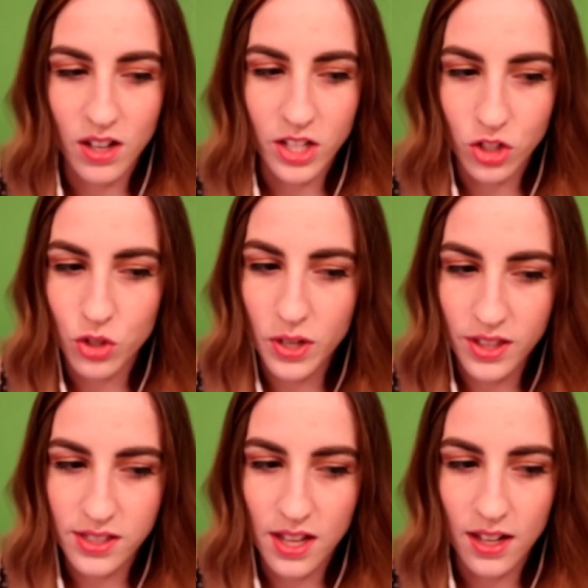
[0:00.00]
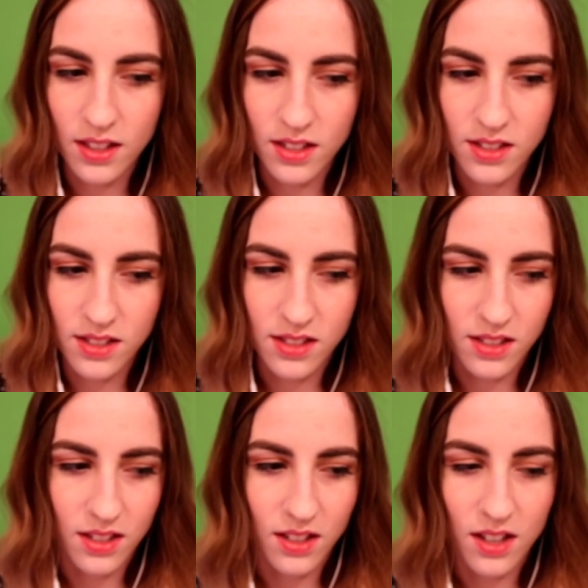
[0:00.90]
Enjoy the Silence.
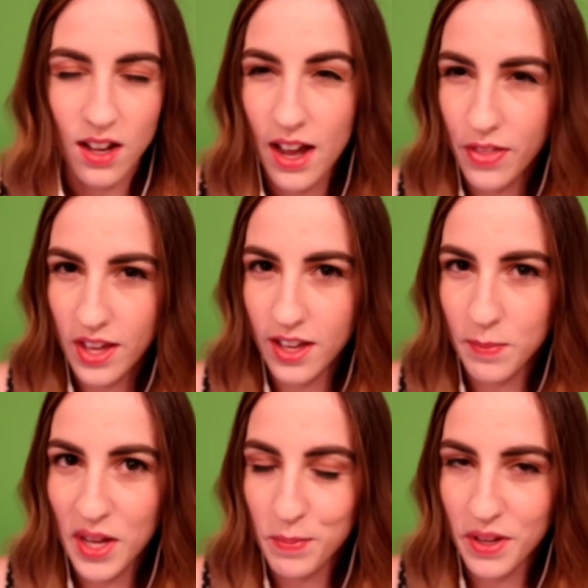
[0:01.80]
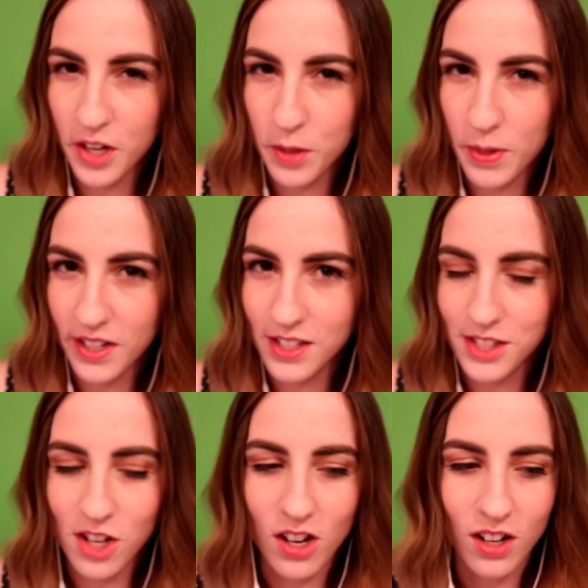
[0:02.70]
I think it might be their biggest
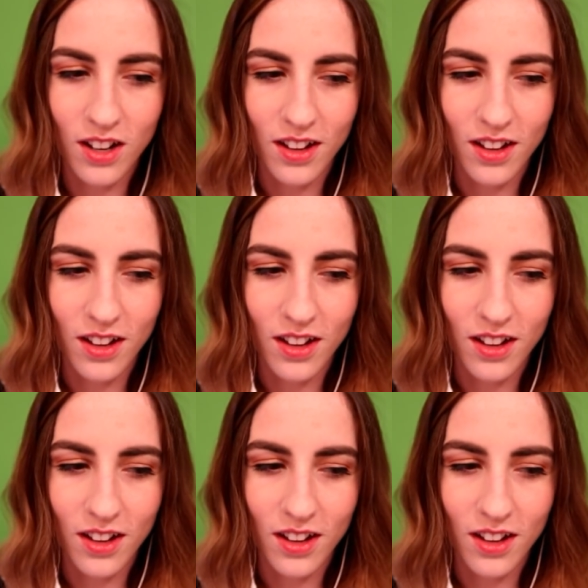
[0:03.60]
song.